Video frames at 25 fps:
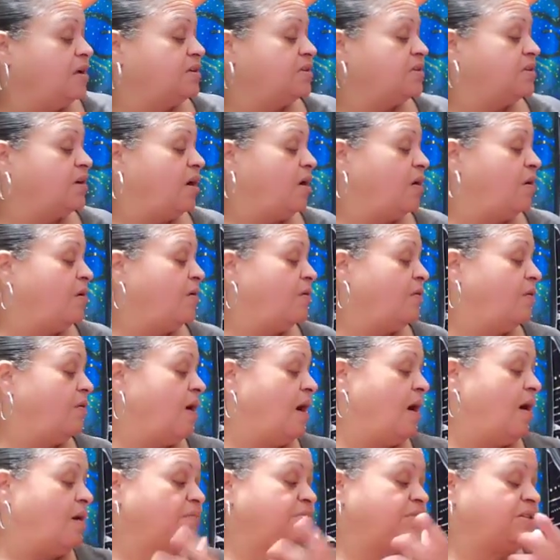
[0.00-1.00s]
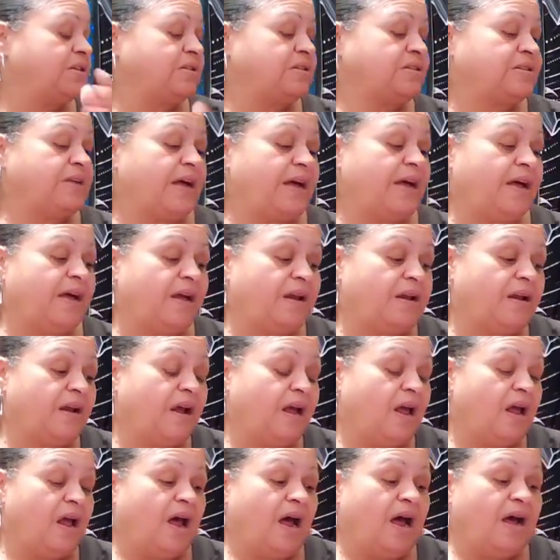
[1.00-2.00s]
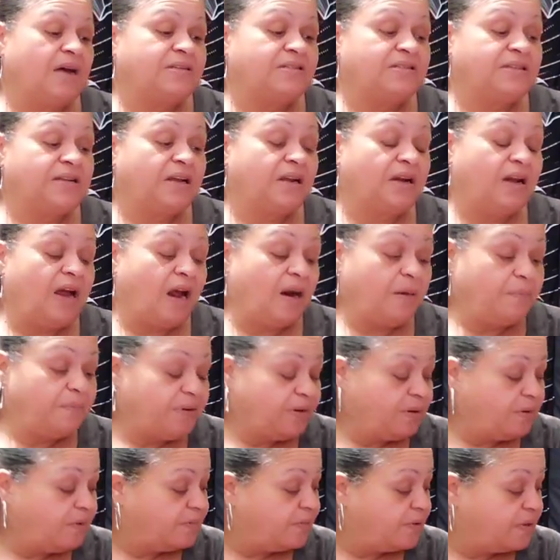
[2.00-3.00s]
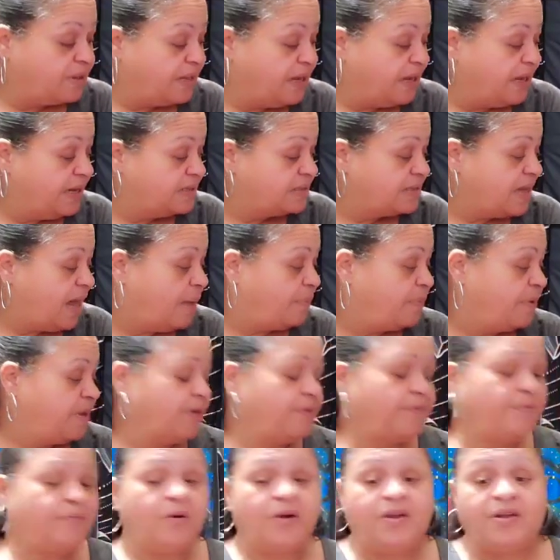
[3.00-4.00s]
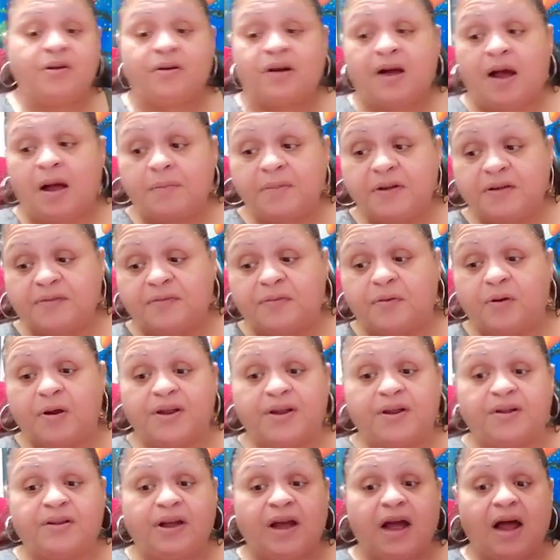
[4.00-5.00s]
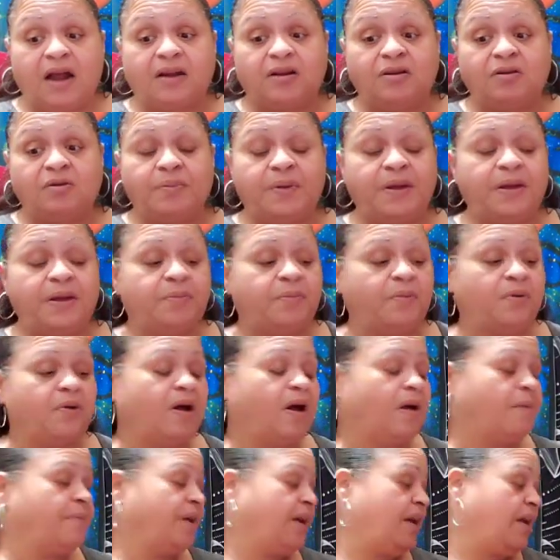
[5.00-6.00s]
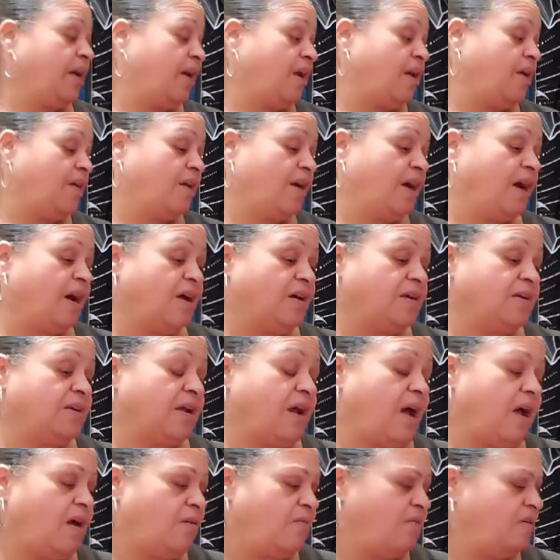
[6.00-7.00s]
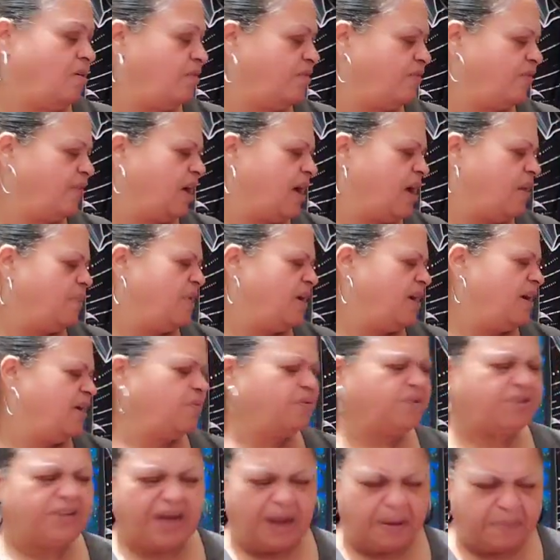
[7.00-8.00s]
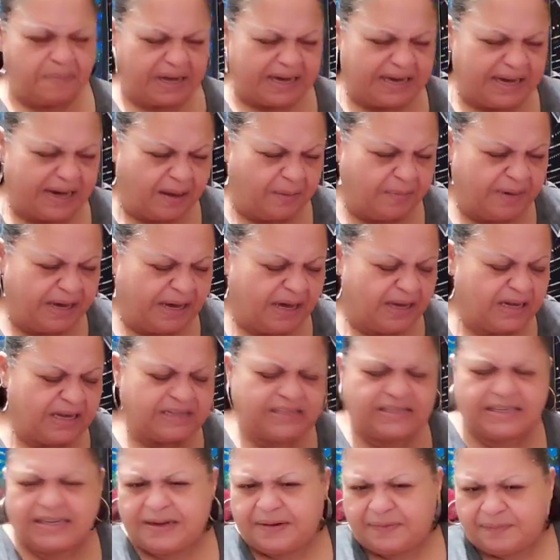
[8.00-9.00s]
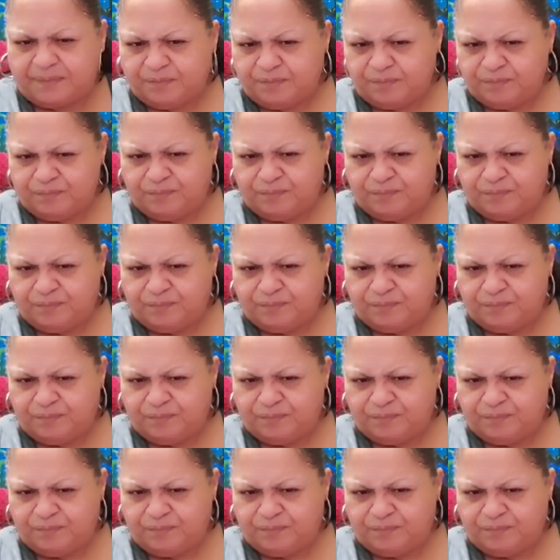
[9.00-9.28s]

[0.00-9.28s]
so I'm just saying I see a lot of beautiful things happening for you, coming for you. You got new people coming in. You got, I don't know if you got money. You got money coming in? Let's see.